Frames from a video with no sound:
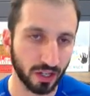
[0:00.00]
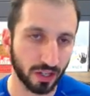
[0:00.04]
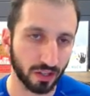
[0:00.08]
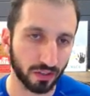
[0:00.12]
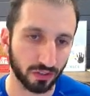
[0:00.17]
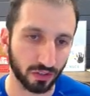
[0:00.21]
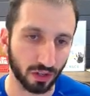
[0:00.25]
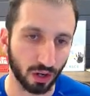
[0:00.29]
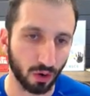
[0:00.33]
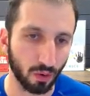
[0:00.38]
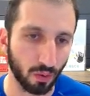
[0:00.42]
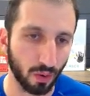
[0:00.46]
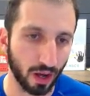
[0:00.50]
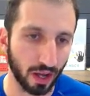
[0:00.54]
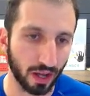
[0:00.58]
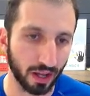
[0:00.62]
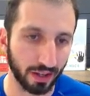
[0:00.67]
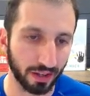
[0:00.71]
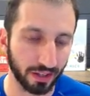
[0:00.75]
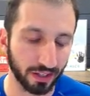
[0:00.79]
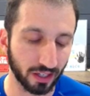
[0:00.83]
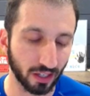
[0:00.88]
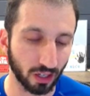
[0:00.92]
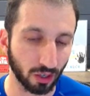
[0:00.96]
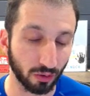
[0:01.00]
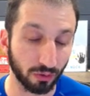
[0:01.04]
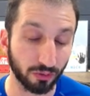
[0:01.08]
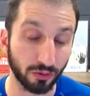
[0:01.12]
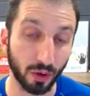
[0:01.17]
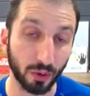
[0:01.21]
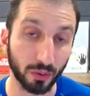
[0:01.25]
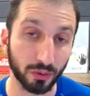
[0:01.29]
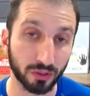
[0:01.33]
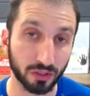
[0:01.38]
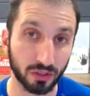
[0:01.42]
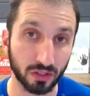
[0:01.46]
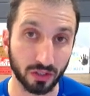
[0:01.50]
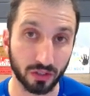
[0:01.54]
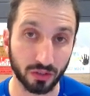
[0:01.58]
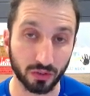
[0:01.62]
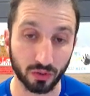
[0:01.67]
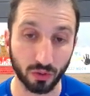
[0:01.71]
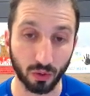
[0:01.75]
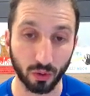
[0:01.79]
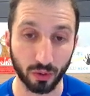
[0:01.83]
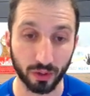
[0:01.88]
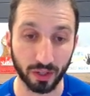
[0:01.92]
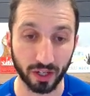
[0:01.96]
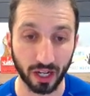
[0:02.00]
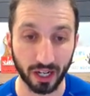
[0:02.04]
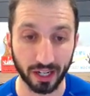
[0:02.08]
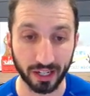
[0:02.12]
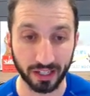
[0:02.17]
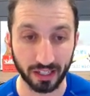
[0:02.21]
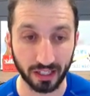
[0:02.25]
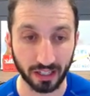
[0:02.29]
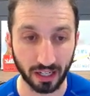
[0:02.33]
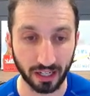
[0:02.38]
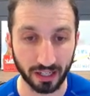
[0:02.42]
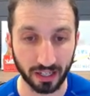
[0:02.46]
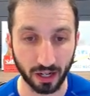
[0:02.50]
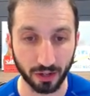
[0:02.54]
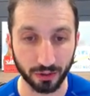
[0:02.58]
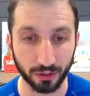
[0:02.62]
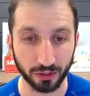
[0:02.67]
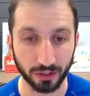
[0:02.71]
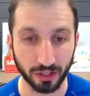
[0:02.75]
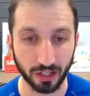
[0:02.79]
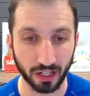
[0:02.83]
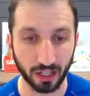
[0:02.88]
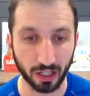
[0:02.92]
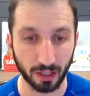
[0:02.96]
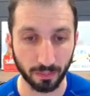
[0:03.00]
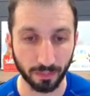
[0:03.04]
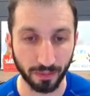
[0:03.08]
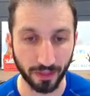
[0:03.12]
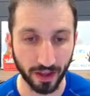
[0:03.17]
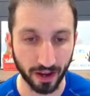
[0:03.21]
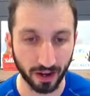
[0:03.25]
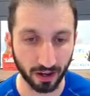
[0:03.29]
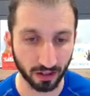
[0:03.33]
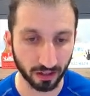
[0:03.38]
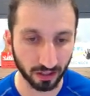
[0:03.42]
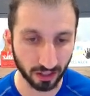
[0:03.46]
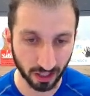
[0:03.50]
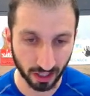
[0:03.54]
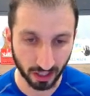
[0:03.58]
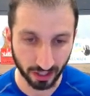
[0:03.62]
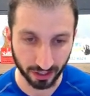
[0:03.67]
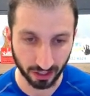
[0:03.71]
So, folks, sorry I underdid it up there.